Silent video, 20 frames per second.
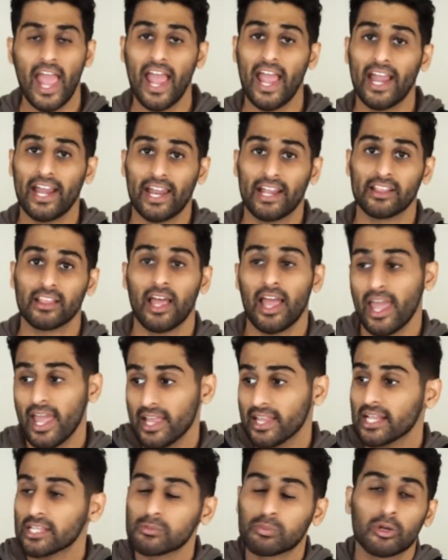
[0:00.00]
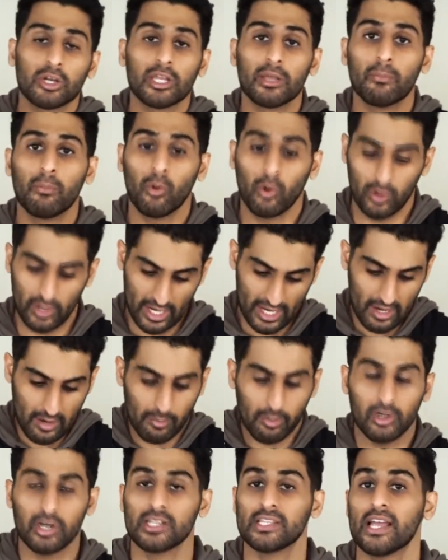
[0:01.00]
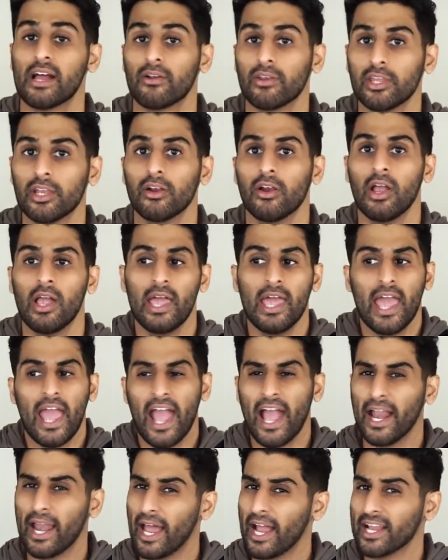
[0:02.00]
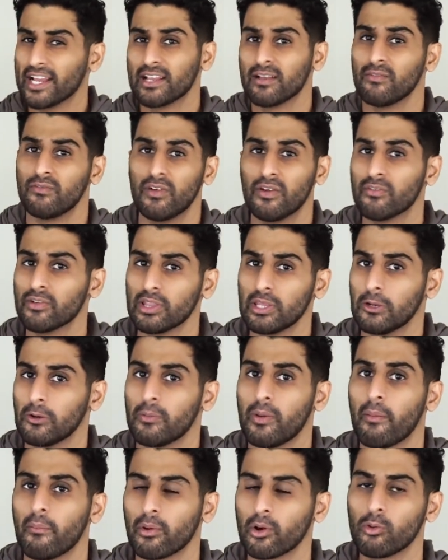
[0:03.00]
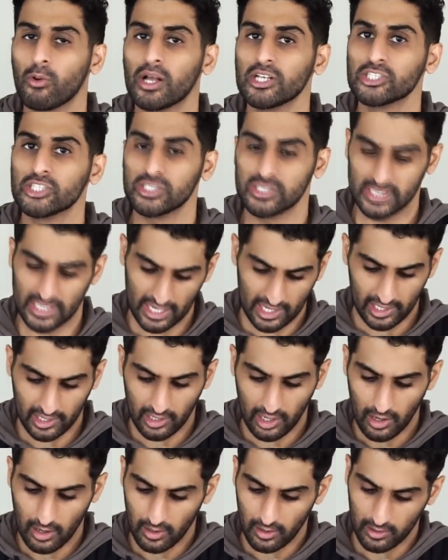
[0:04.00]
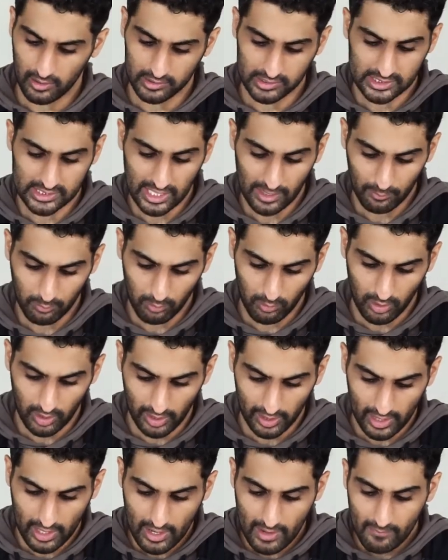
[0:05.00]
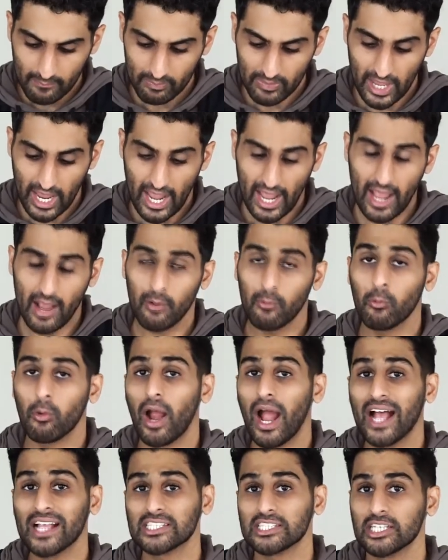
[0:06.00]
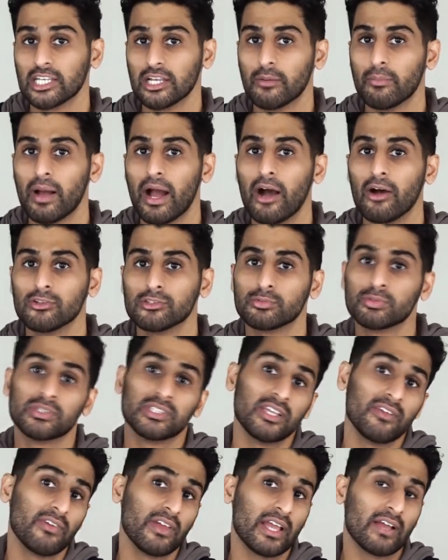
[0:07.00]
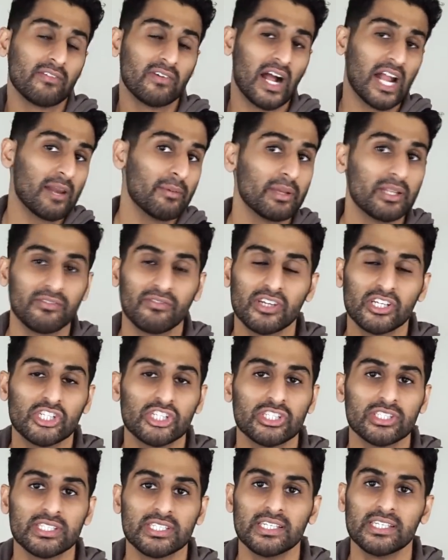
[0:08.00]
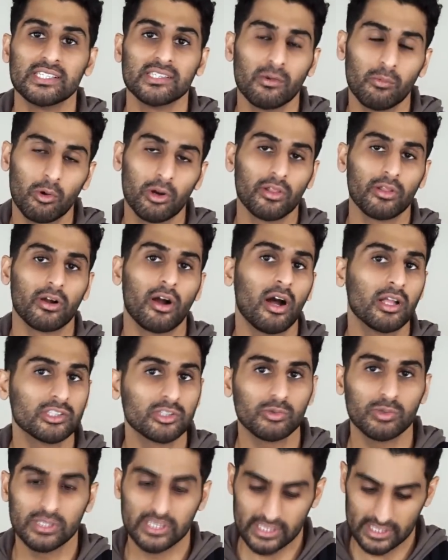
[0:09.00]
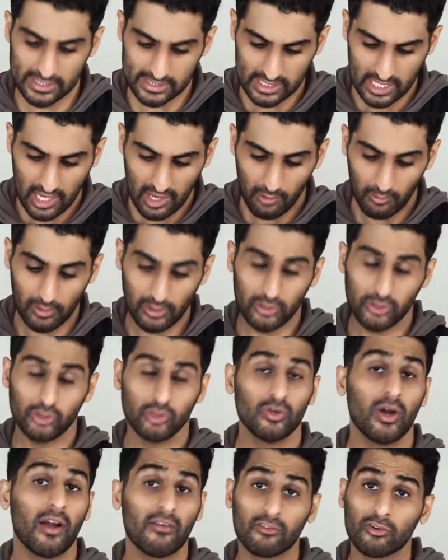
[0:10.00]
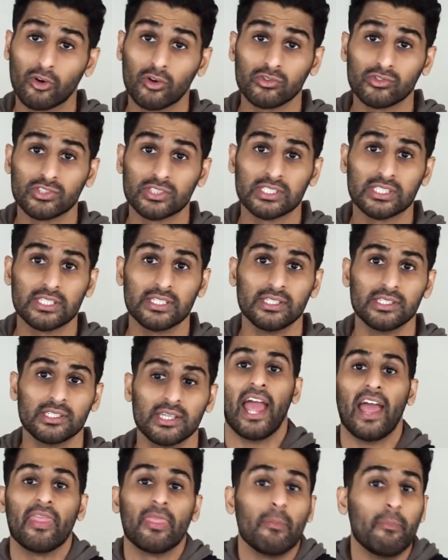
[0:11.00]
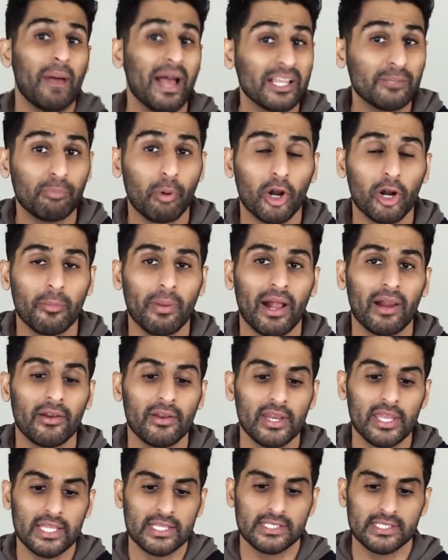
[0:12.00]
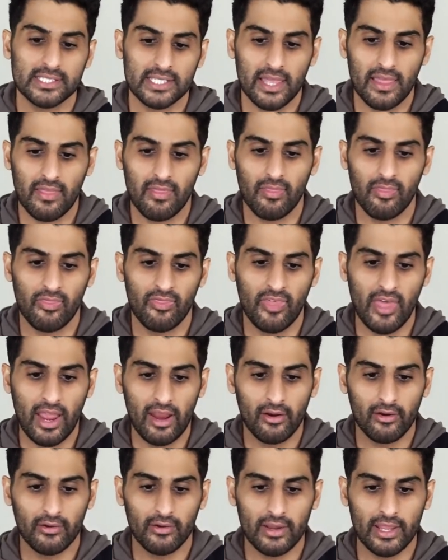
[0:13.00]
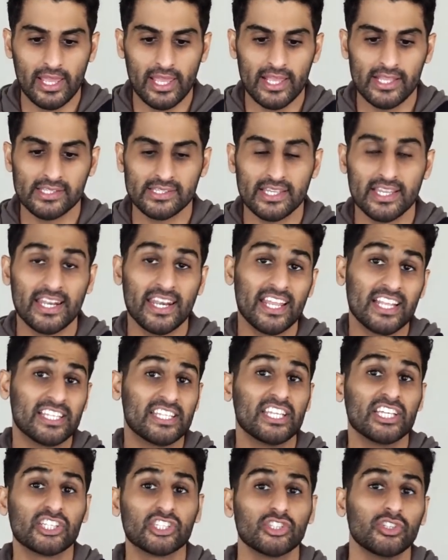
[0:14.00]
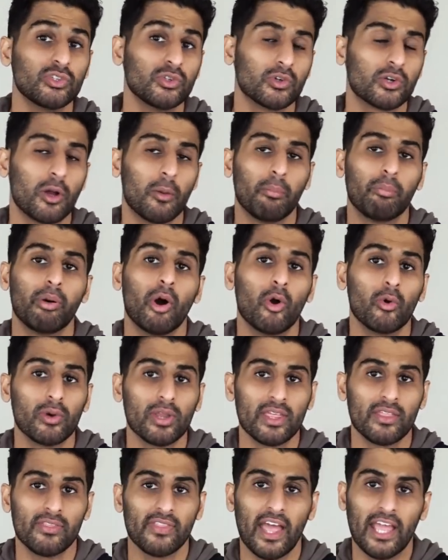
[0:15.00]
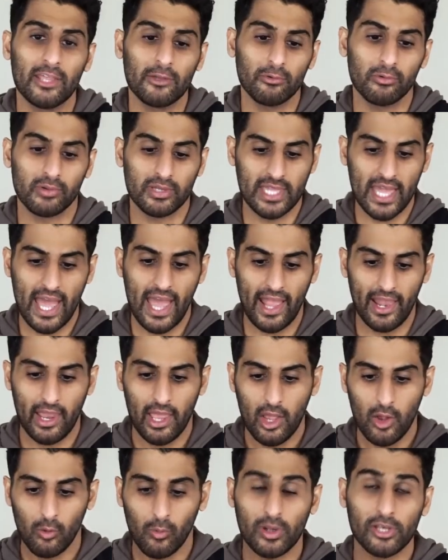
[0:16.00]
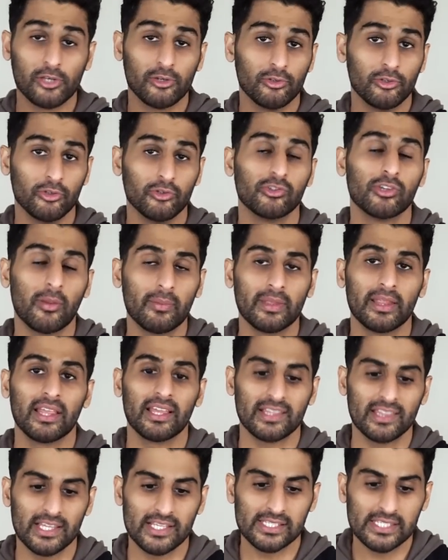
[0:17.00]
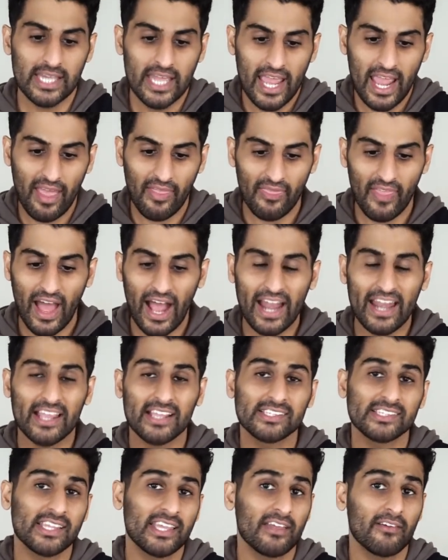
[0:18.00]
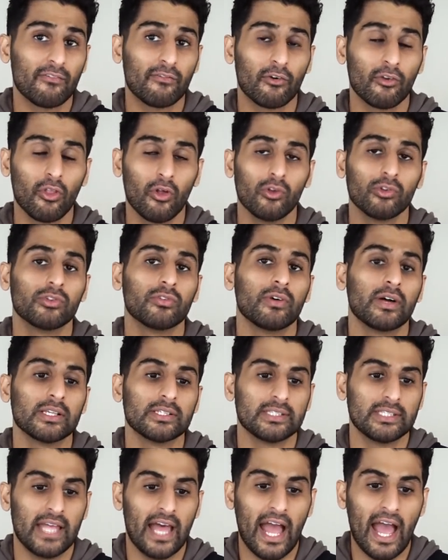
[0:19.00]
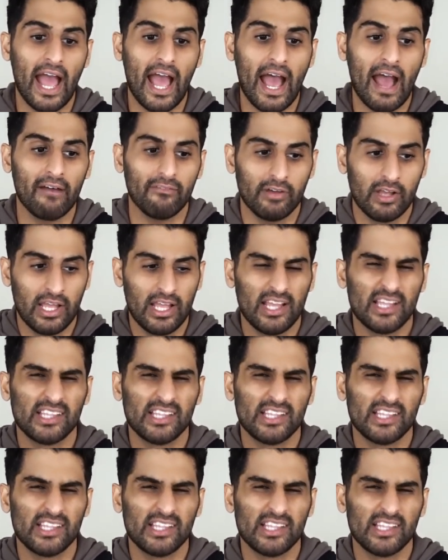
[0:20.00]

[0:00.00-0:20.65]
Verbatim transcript: and I thought, hey, that's pretty important, and I put it down here. And I can vividly remember questions that I got on step one that were asking about specific vitamin deficiencies and what are the consequences when you do have Crohn's disease. And the best part about it is there is an additional component that you get when you do something like this. And that is for those of us that have